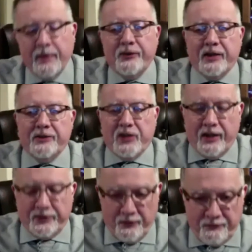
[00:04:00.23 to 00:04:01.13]

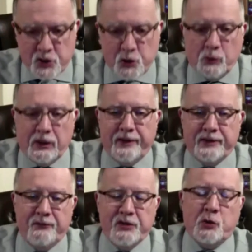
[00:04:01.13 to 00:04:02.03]
the
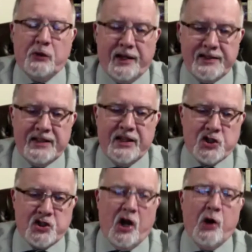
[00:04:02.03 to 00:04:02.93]
visual idea
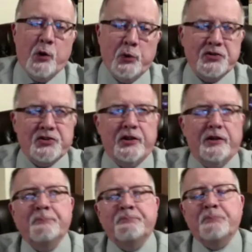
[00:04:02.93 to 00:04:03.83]
shows
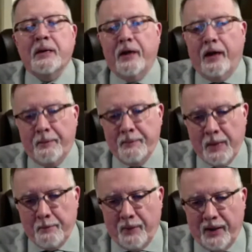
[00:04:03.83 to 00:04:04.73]
that
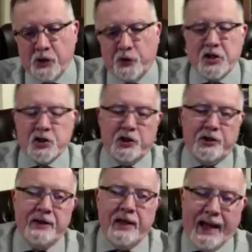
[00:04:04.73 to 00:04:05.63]

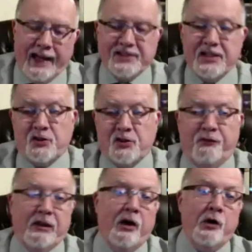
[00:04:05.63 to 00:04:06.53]
migration has its
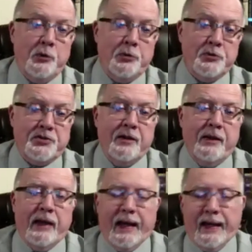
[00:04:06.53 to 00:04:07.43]
flows,
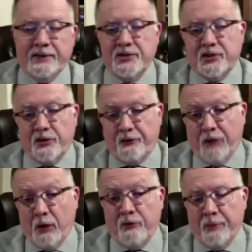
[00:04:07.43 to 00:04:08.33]
and the
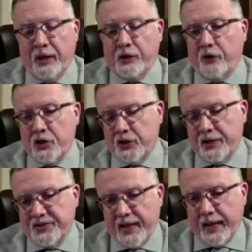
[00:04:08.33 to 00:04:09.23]
flow of migration
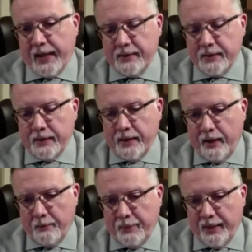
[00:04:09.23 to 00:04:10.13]
is there
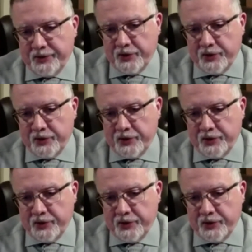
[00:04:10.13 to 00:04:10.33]
by the